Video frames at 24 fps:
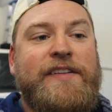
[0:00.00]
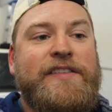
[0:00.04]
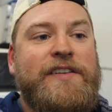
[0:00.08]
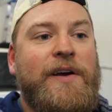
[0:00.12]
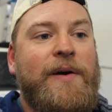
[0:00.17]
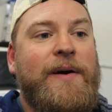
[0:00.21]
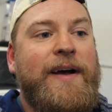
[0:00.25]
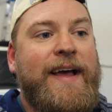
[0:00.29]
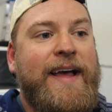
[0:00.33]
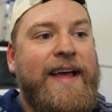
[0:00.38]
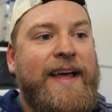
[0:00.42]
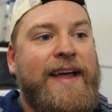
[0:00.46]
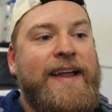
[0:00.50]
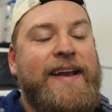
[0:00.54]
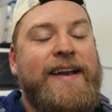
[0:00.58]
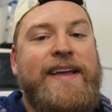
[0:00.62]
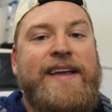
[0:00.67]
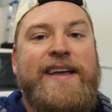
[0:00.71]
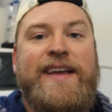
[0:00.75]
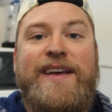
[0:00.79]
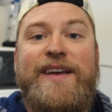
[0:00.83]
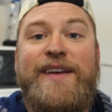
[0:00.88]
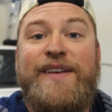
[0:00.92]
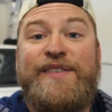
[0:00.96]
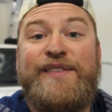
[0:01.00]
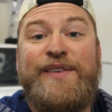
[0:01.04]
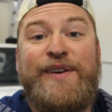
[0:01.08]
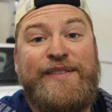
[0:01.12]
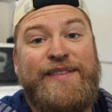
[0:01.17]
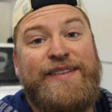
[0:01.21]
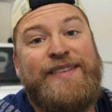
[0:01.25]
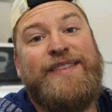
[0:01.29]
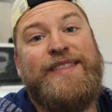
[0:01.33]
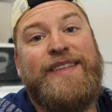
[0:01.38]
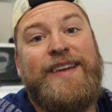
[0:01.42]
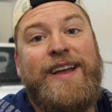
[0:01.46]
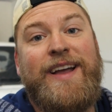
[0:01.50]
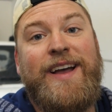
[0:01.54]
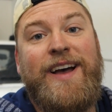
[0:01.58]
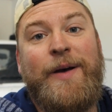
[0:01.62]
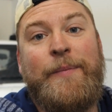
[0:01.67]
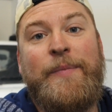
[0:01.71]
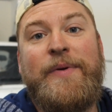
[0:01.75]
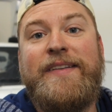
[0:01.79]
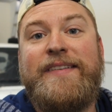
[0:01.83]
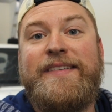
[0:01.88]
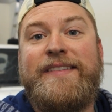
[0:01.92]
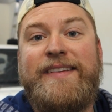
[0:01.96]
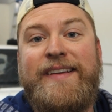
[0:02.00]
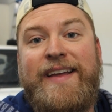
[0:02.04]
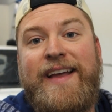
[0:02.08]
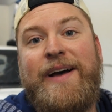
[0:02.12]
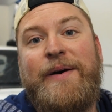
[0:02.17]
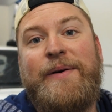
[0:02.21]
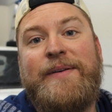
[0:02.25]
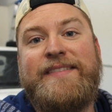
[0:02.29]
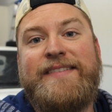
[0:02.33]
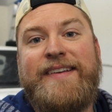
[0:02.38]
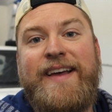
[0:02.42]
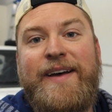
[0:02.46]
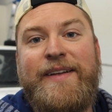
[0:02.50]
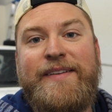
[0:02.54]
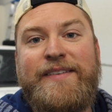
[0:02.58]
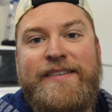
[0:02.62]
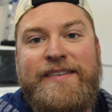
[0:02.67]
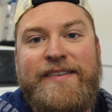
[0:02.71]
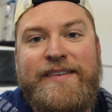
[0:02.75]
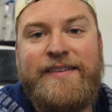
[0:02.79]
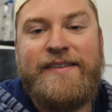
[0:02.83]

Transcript: go ahead, start this thing up and see how it sounds.